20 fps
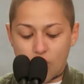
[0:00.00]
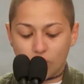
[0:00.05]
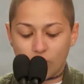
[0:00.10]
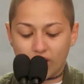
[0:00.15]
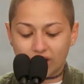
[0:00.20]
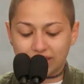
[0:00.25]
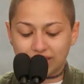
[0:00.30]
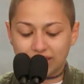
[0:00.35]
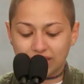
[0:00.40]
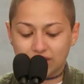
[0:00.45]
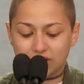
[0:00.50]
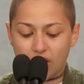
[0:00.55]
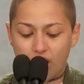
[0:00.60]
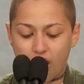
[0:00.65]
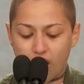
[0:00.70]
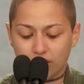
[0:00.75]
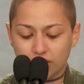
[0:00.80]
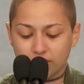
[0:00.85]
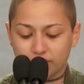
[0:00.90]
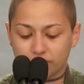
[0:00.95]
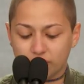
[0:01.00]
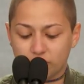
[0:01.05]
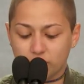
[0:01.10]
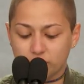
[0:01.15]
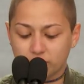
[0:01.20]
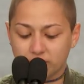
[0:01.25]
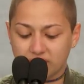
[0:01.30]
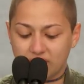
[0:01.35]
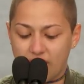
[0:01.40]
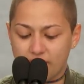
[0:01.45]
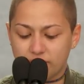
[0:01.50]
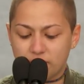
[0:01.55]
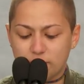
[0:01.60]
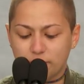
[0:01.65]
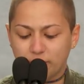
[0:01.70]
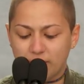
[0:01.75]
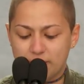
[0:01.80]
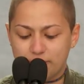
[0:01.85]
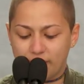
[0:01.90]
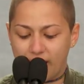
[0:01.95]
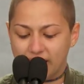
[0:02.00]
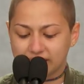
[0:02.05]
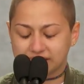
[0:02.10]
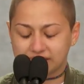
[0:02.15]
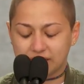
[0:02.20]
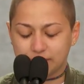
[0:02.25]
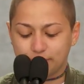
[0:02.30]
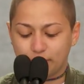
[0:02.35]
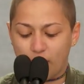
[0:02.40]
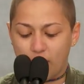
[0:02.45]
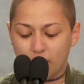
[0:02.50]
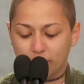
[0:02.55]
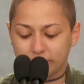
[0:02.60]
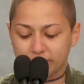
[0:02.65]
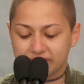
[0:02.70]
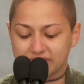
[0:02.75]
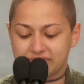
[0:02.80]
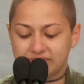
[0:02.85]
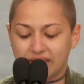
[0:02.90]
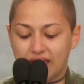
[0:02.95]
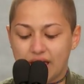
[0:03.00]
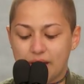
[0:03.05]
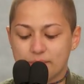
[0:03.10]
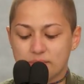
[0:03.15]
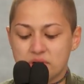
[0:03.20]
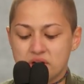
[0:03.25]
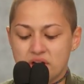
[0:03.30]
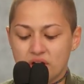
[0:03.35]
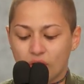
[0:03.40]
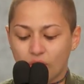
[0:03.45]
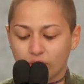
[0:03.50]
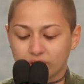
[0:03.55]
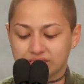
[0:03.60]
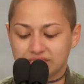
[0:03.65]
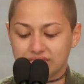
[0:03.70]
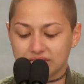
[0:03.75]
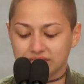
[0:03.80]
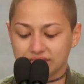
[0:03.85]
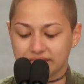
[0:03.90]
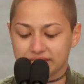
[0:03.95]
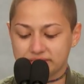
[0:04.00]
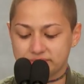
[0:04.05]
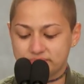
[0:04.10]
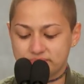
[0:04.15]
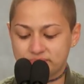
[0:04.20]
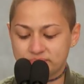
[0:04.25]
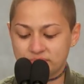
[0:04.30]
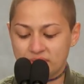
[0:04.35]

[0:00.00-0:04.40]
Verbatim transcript: Joaquin Oliver would never play basketball with Sam or Dylan.